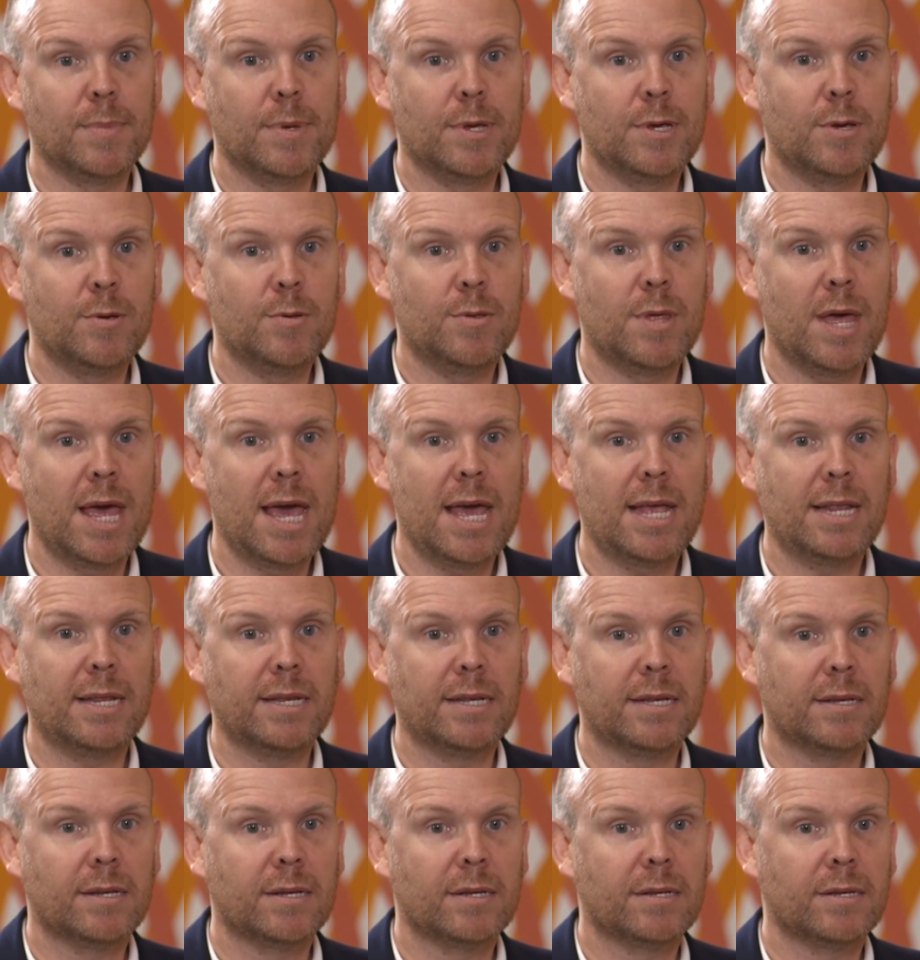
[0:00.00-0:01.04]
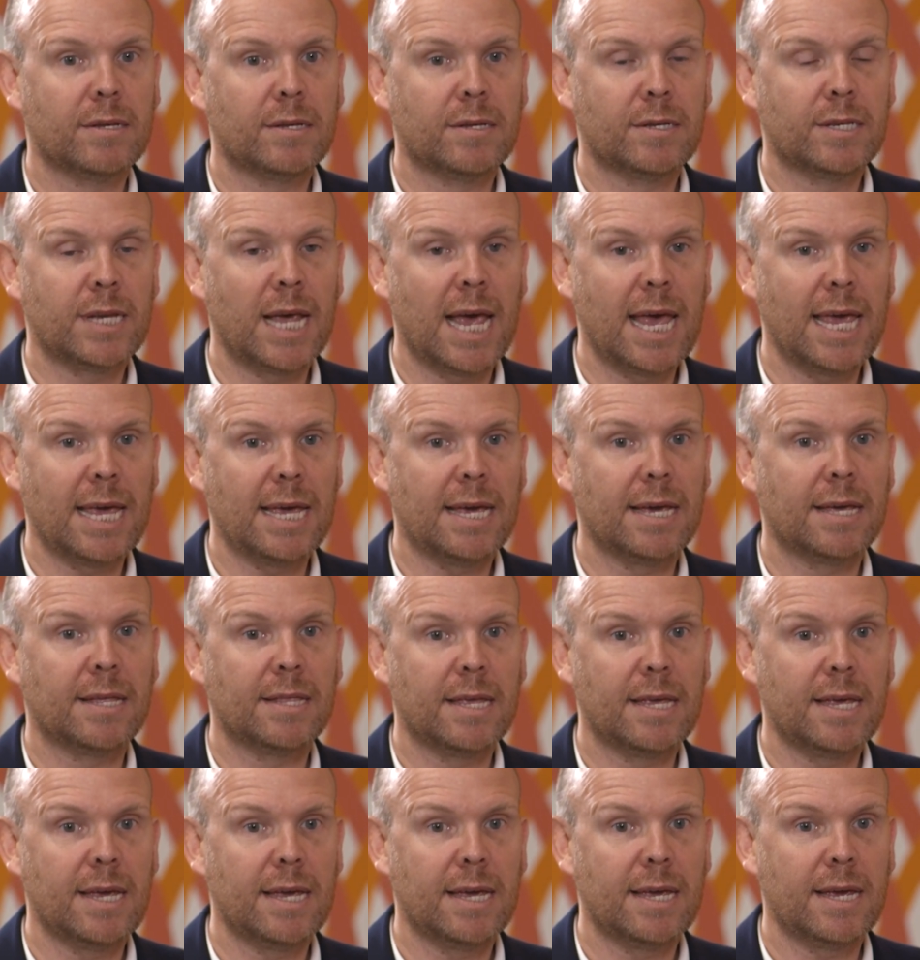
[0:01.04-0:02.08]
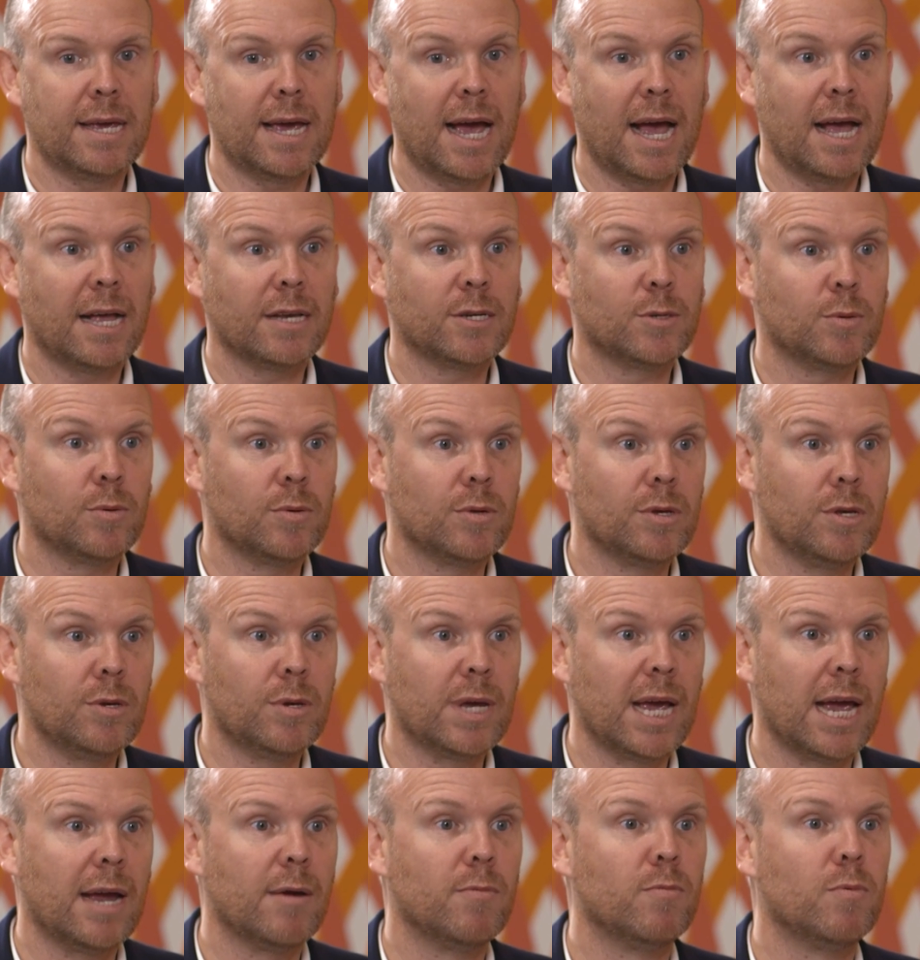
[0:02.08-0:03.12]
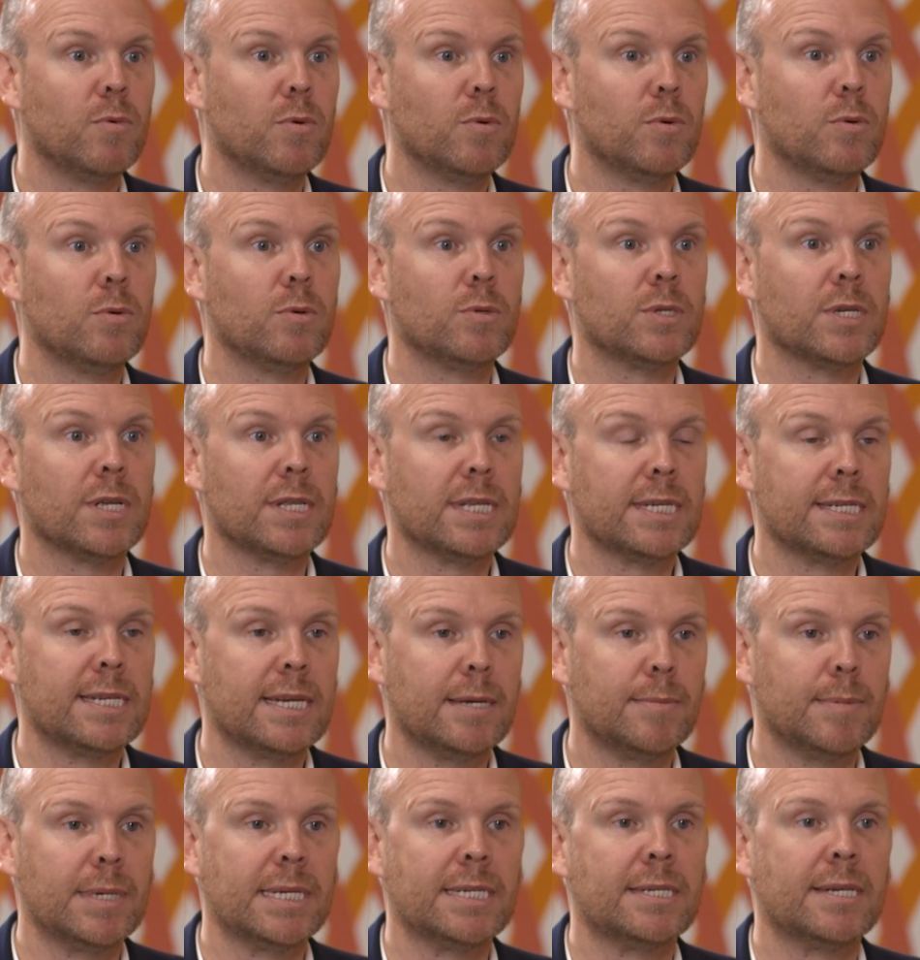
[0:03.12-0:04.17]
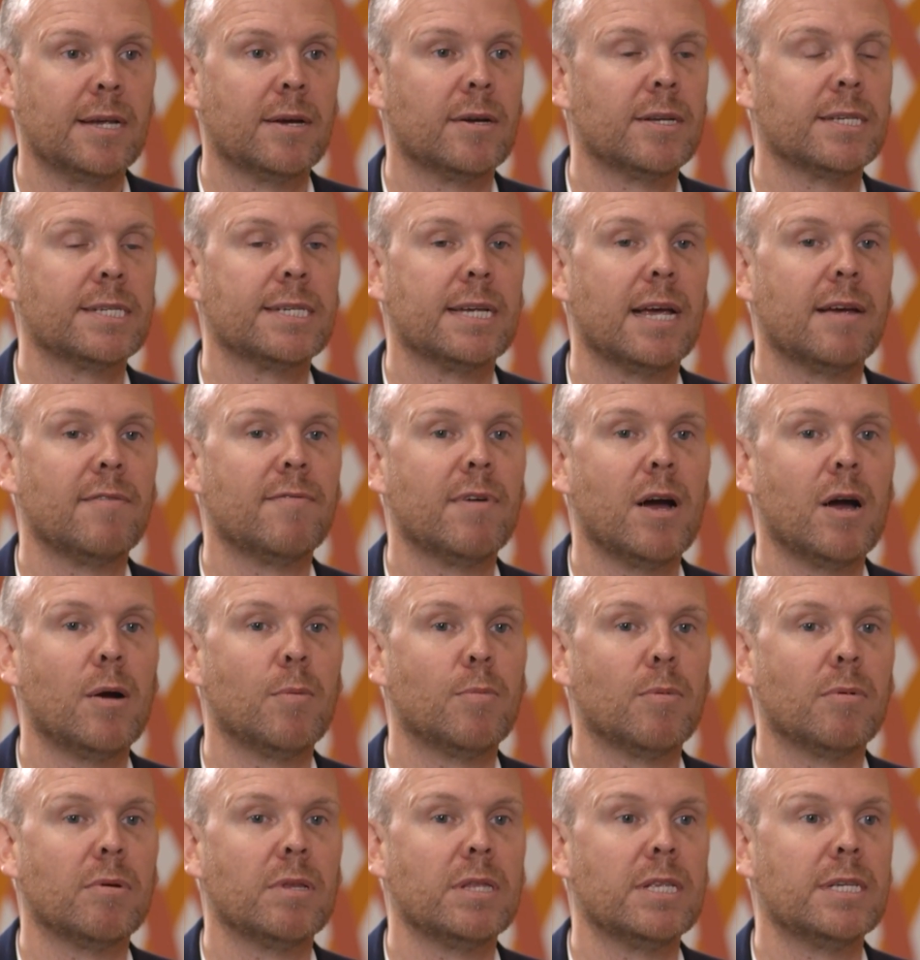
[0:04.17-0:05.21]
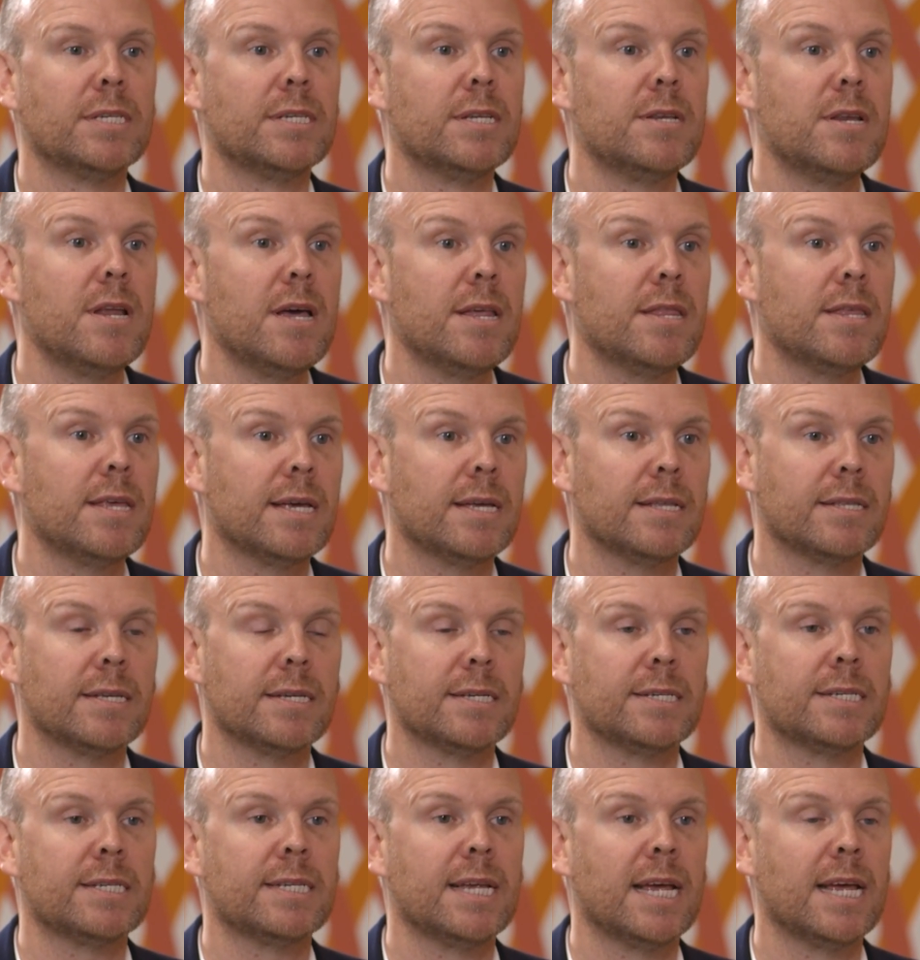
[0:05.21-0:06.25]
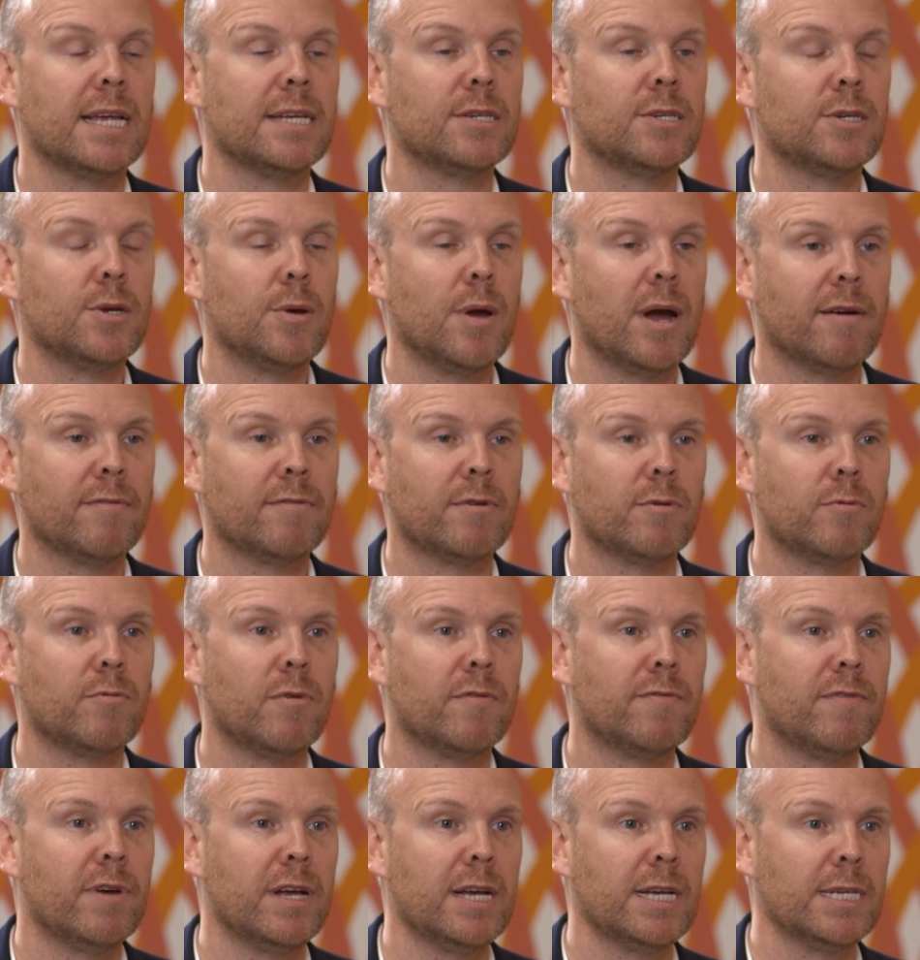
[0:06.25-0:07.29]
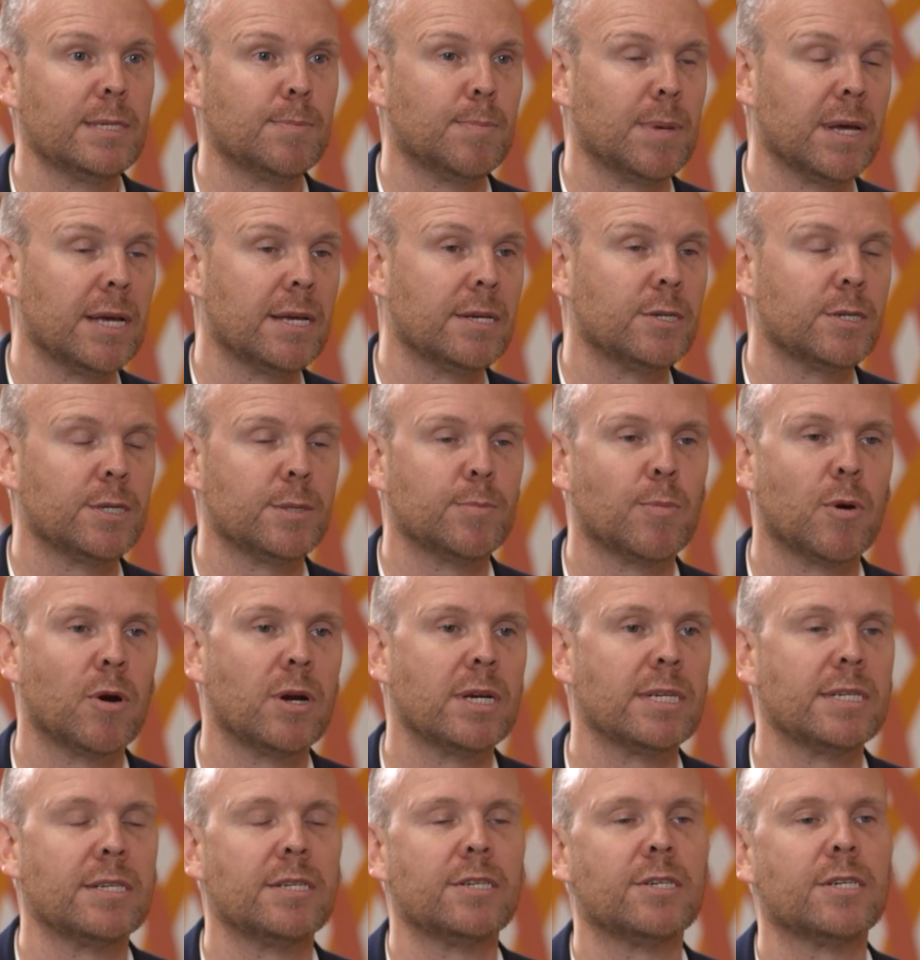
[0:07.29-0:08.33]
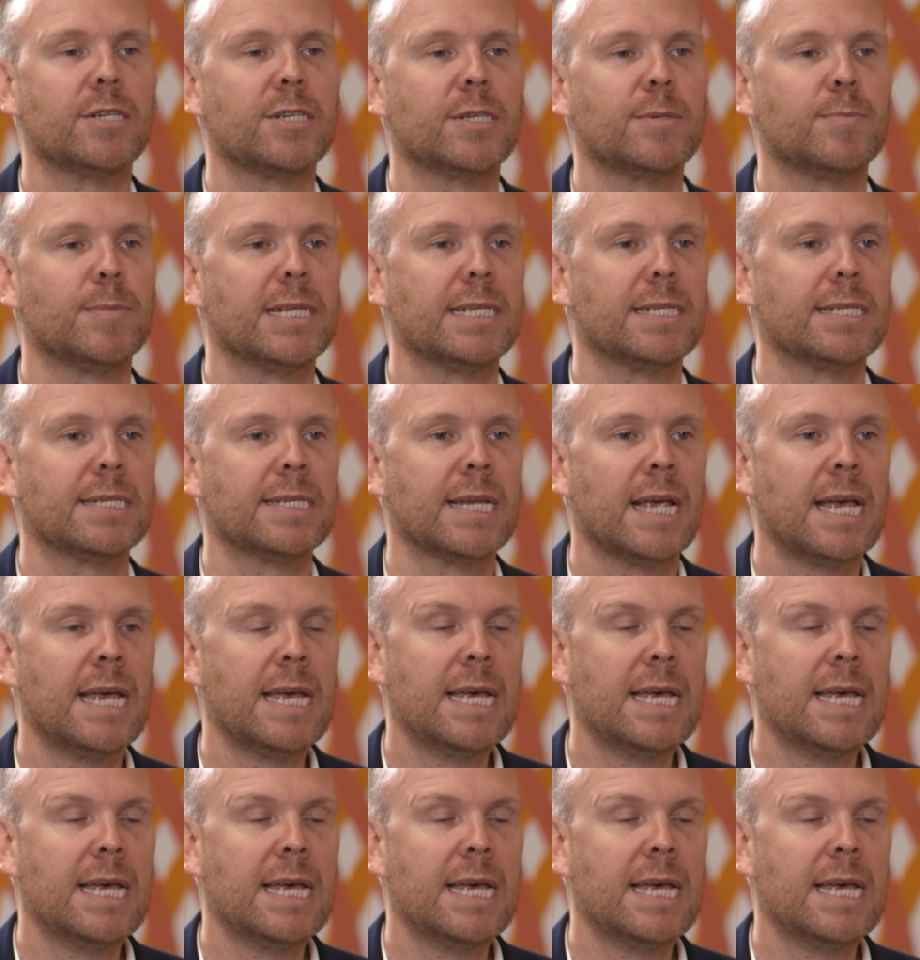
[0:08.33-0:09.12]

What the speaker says: You then take the actual UK rules on the CbCR safe harbour, and there's nothing that says you have to reverse purchase price adjustments,